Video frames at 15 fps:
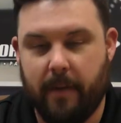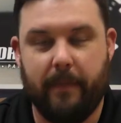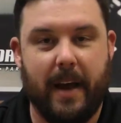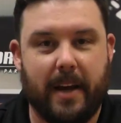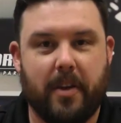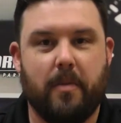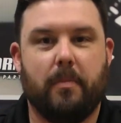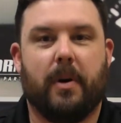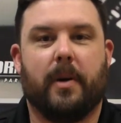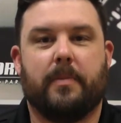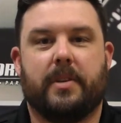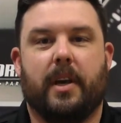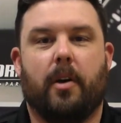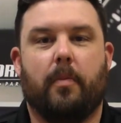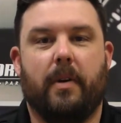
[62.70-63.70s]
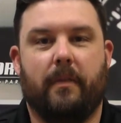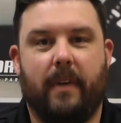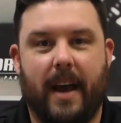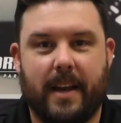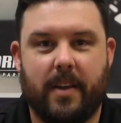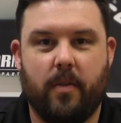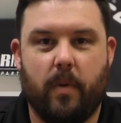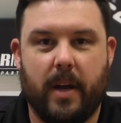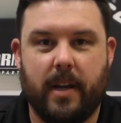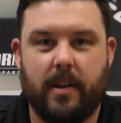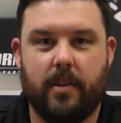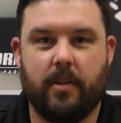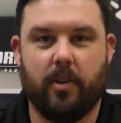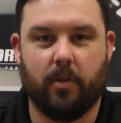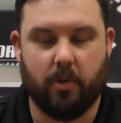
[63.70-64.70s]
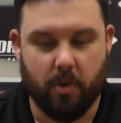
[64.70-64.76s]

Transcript: Vacuum pumps help evacuate, you know,